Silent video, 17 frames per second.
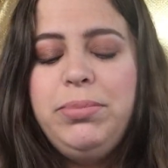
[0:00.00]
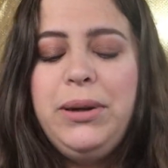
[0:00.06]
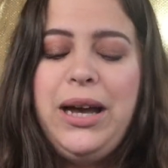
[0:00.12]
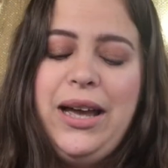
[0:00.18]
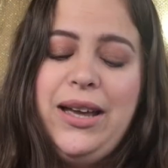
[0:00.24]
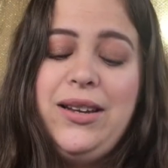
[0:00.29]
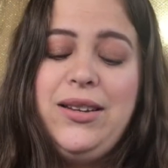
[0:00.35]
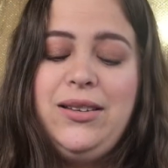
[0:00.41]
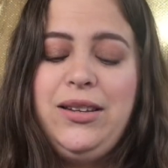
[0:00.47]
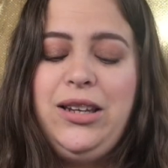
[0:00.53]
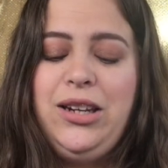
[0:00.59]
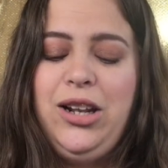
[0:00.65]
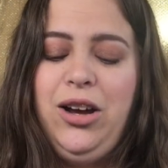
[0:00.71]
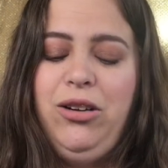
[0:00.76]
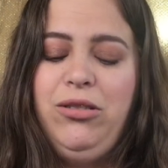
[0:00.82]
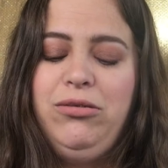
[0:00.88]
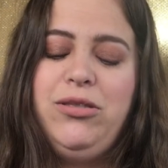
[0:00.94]
but, you
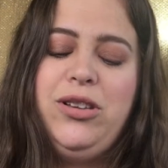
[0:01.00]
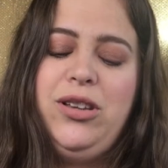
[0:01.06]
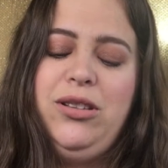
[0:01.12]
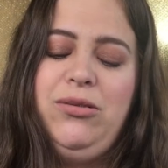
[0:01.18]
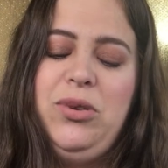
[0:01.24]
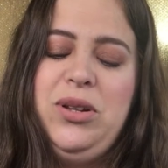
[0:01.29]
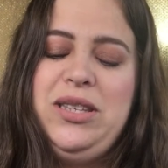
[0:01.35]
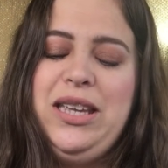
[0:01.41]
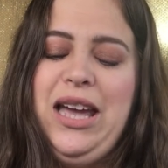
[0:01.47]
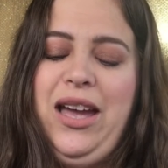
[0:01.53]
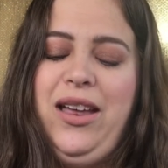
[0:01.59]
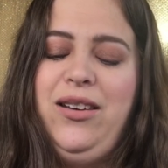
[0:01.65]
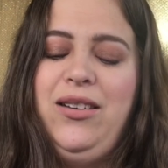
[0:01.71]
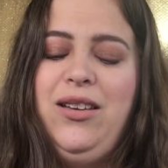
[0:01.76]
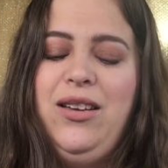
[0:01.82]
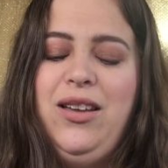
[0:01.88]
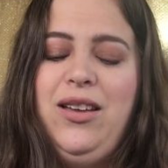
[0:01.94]
know, once
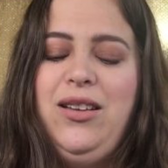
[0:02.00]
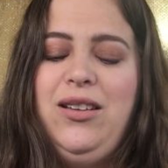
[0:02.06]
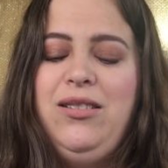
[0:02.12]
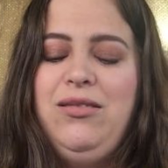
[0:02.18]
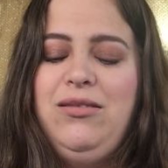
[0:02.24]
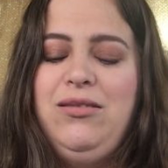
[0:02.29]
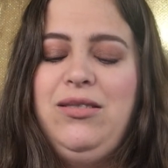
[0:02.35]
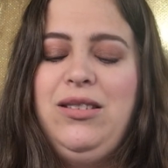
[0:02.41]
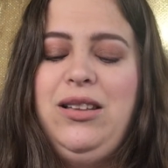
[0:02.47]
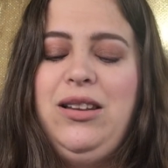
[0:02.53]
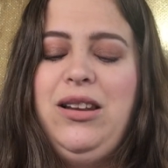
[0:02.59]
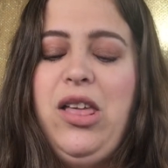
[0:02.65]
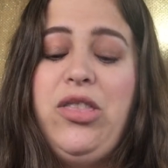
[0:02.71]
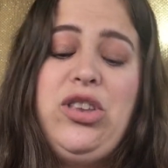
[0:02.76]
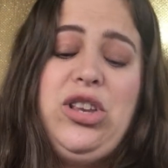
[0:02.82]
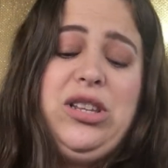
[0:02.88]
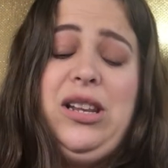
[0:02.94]
again,
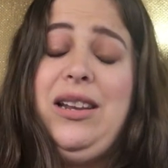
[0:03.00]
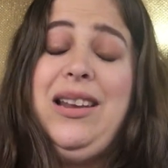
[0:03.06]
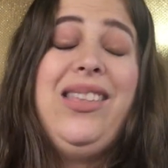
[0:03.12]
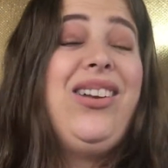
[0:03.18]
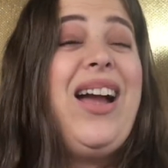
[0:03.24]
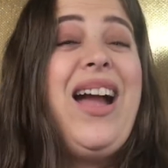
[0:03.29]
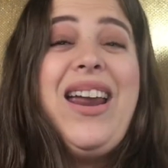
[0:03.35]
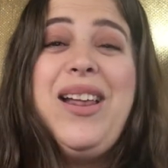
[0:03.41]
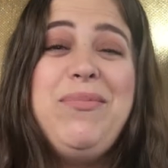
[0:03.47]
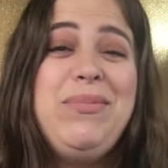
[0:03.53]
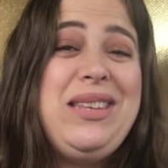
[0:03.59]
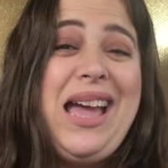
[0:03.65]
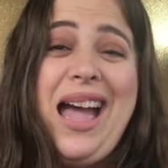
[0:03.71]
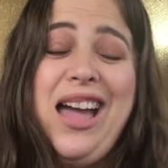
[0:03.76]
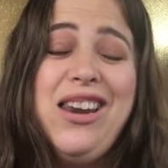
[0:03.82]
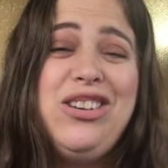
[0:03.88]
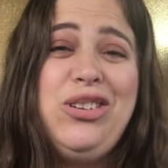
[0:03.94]
another, just another item
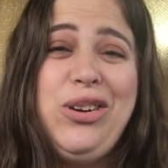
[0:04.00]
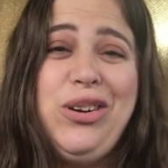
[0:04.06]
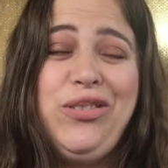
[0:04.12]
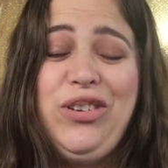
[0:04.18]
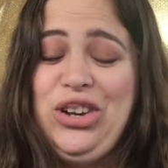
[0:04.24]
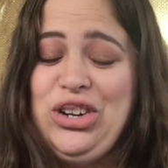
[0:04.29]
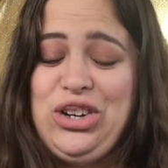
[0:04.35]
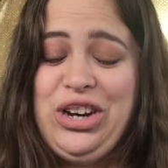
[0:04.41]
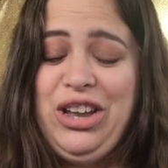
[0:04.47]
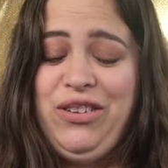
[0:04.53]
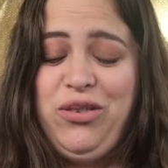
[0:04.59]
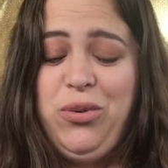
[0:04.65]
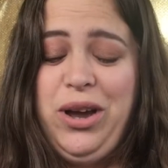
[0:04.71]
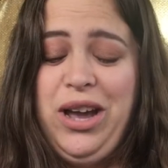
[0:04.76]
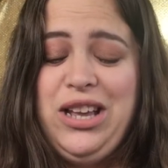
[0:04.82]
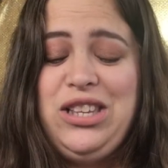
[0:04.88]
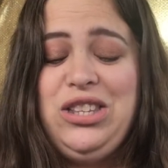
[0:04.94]
to add to a future
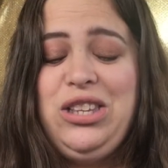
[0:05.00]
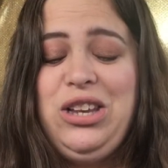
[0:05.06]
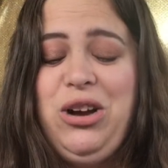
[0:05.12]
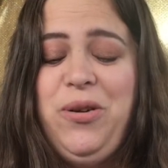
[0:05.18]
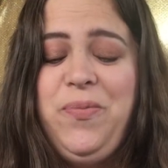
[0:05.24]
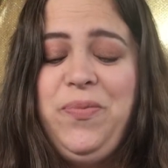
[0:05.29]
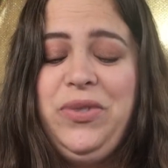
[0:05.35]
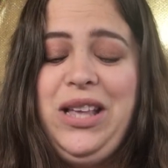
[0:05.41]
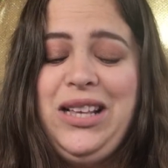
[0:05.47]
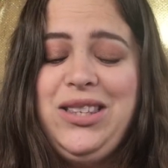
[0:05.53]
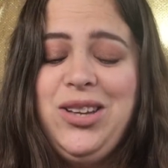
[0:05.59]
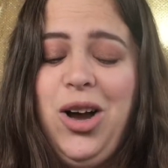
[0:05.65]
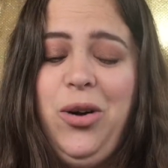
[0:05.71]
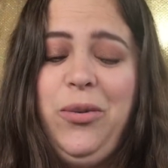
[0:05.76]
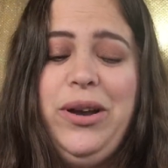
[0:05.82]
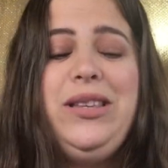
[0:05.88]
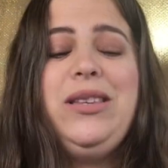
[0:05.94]
giveaway. So
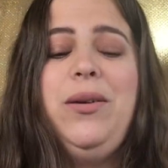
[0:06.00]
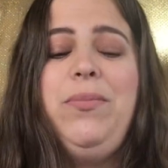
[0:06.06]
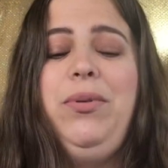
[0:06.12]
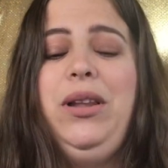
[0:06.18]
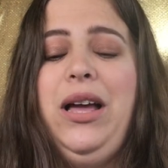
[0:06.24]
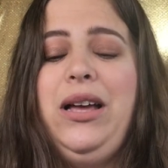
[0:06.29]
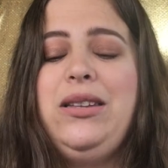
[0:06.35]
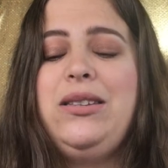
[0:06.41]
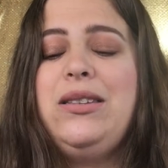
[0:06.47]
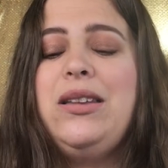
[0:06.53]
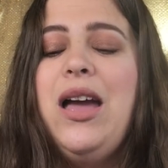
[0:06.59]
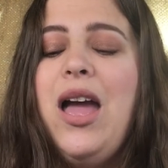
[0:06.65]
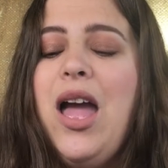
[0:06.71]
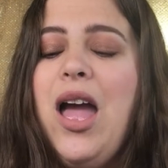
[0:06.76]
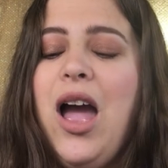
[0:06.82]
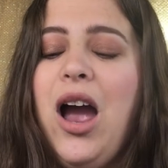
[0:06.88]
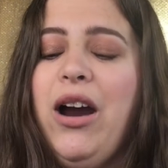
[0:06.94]
that's always a plus.
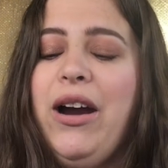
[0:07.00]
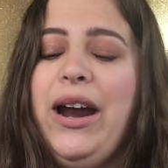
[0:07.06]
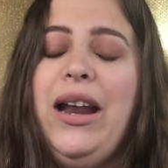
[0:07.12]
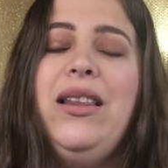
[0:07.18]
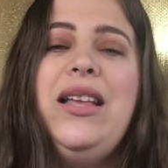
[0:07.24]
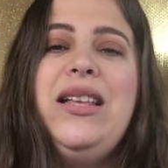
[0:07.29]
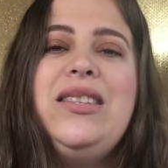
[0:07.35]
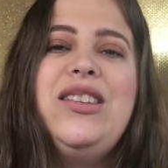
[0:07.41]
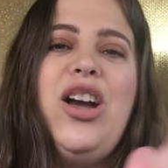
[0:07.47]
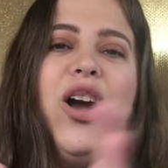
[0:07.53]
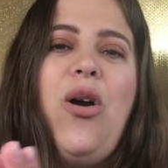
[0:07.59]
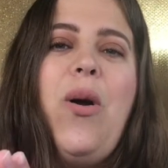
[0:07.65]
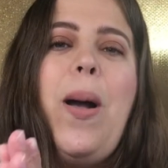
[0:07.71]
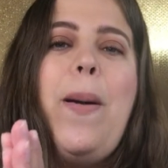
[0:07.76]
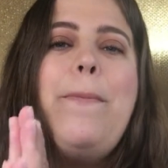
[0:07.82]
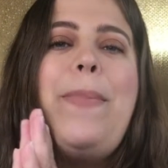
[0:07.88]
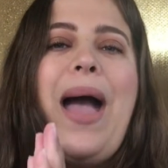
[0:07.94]
All right, let's
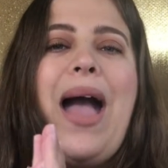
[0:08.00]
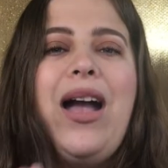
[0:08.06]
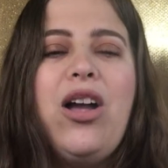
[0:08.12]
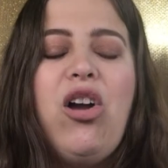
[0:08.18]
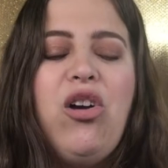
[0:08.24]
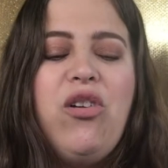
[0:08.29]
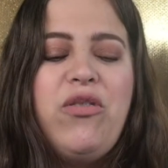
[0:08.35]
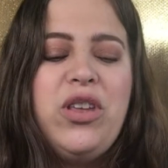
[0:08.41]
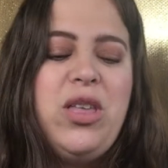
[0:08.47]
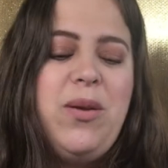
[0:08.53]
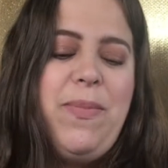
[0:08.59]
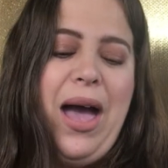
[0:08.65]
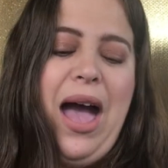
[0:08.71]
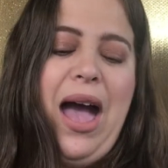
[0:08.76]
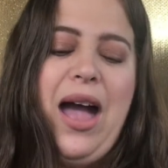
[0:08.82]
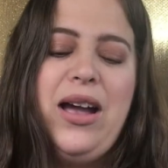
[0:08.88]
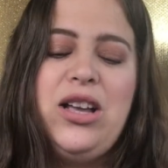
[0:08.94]
go back over the
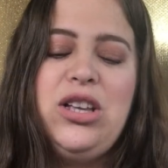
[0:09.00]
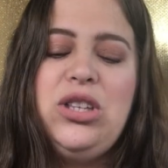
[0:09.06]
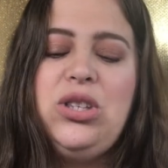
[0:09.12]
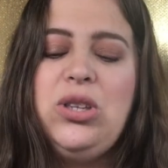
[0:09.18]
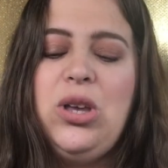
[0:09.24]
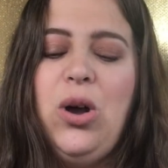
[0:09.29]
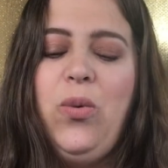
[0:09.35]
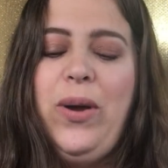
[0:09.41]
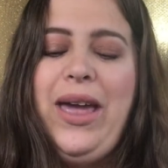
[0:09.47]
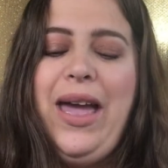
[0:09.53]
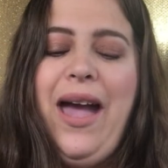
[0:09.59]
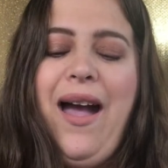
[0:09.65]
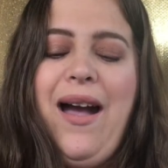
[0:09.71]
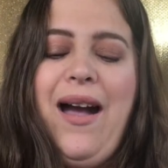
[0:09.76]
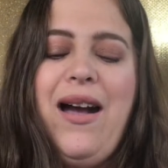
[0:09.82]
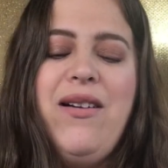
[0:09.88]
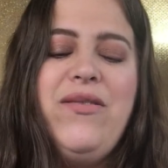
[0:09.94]
bag. So we
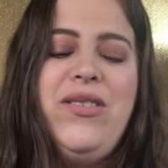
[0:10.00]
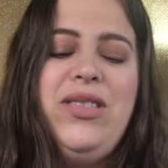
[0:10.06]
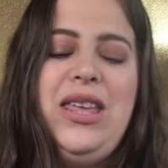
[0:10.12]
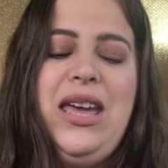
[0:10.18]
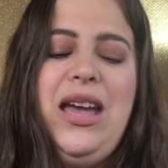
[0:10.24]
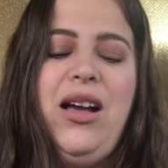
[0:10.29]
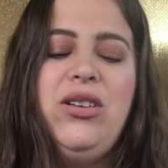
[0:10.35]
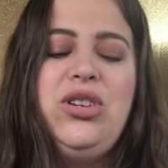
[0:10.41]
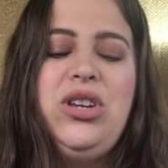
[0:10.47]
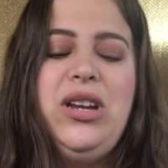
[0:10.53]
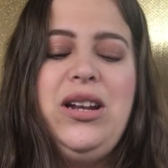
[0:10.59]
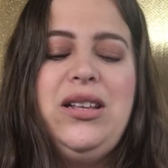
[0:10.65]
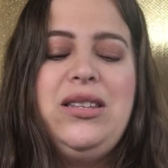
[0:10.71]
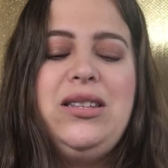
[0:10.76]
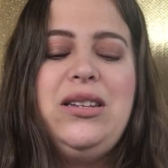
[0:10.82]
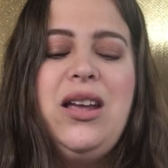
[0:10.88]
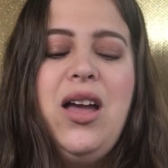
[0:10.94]
have the
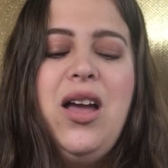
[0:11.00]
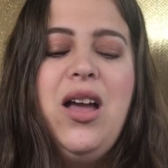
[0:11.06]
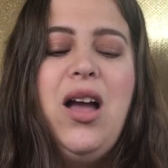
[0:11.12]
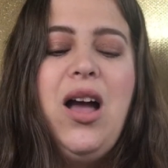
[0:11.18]
Algenist